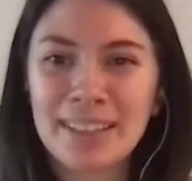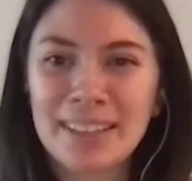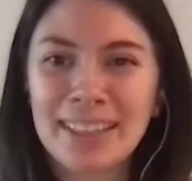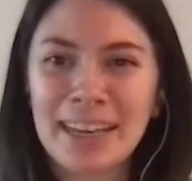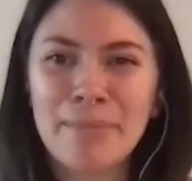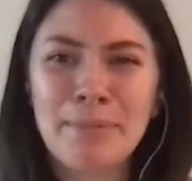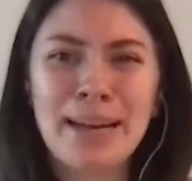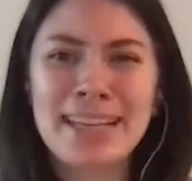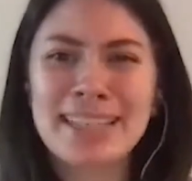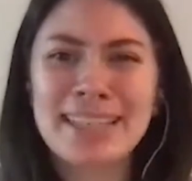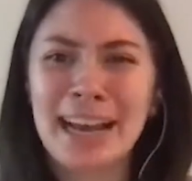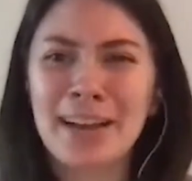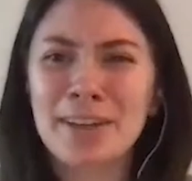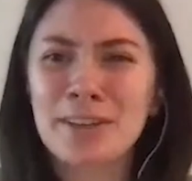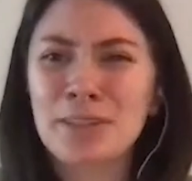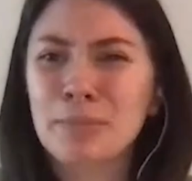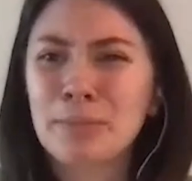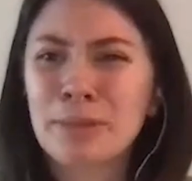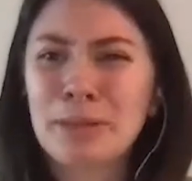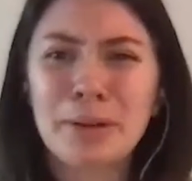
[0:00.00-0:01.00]
like, my dad
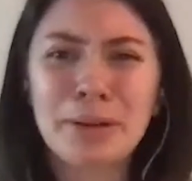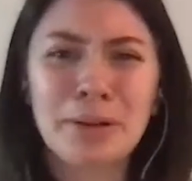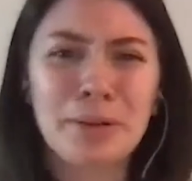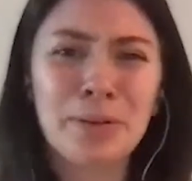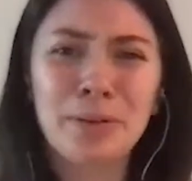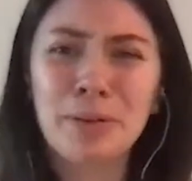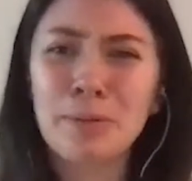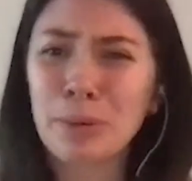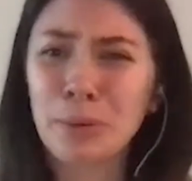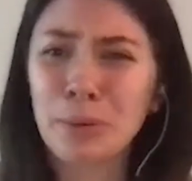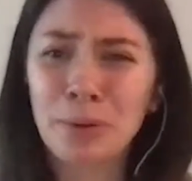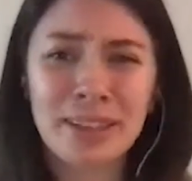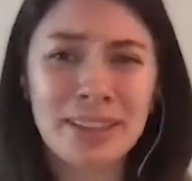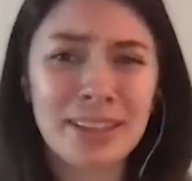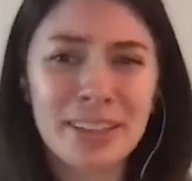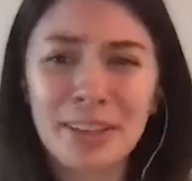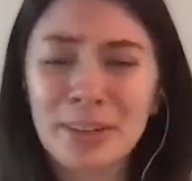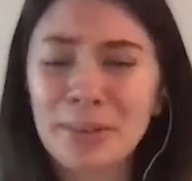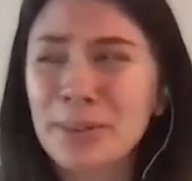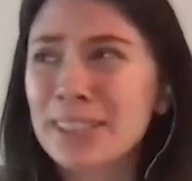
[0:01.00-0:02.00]
told me about going to a porn
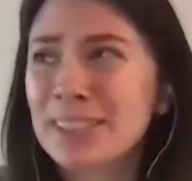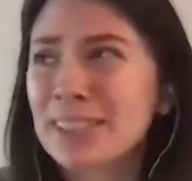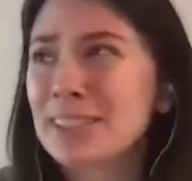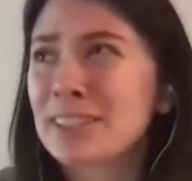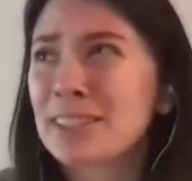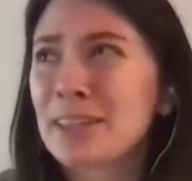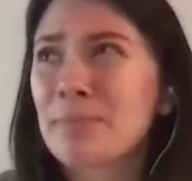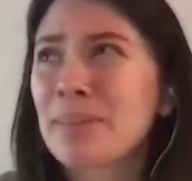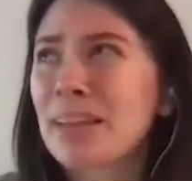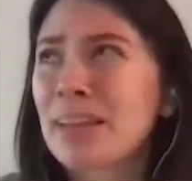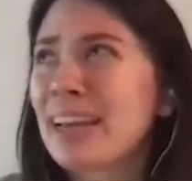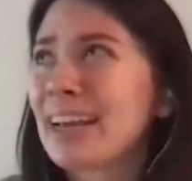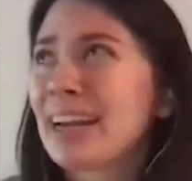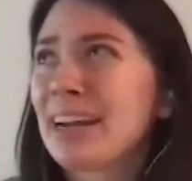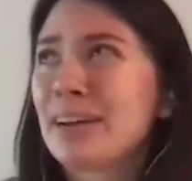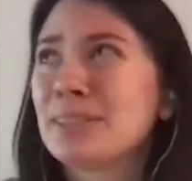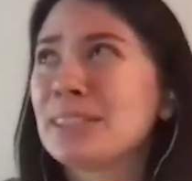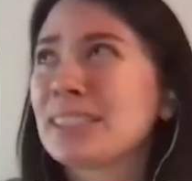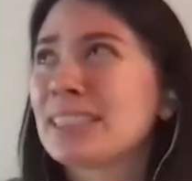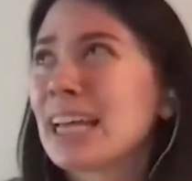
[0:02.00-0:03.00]
theater once or something, and
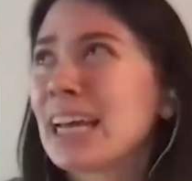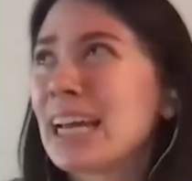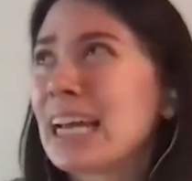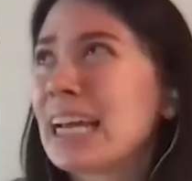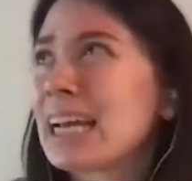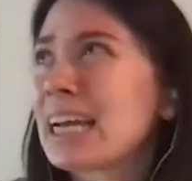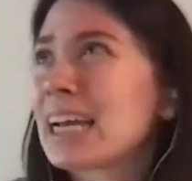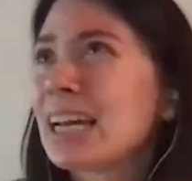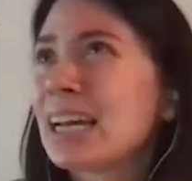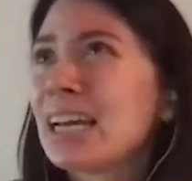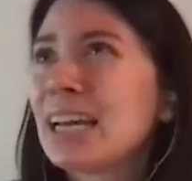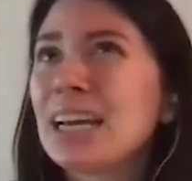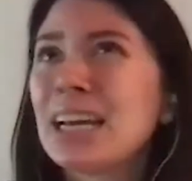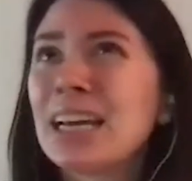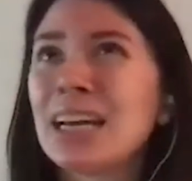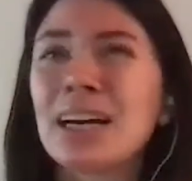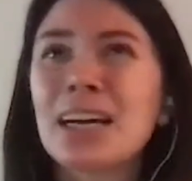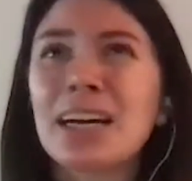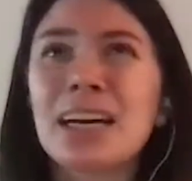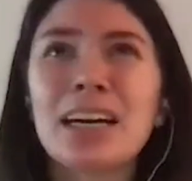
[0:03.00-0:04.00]
I was like,
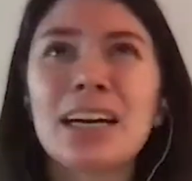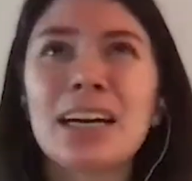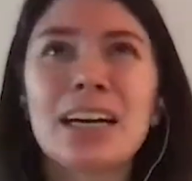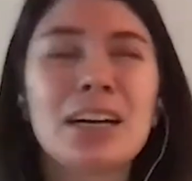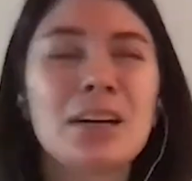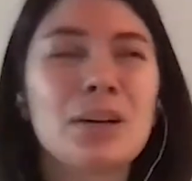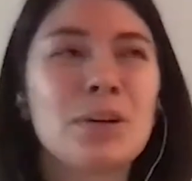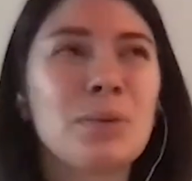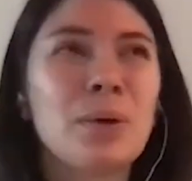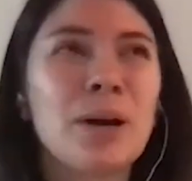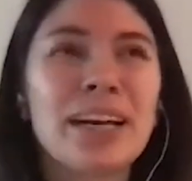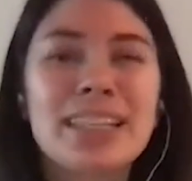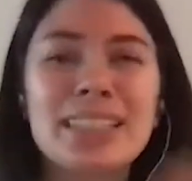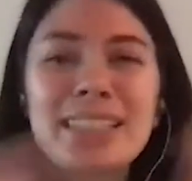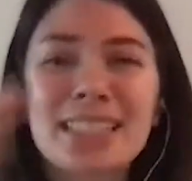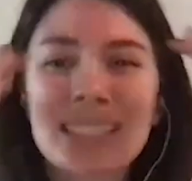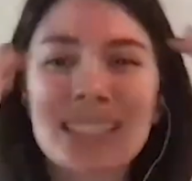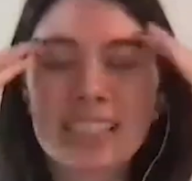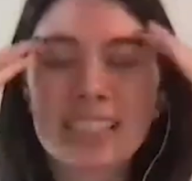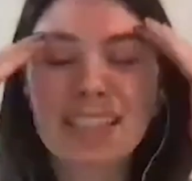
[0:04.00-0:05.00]

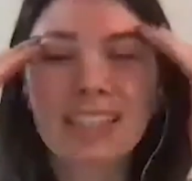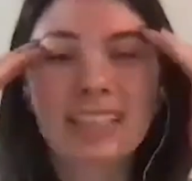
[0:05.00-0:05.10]
what?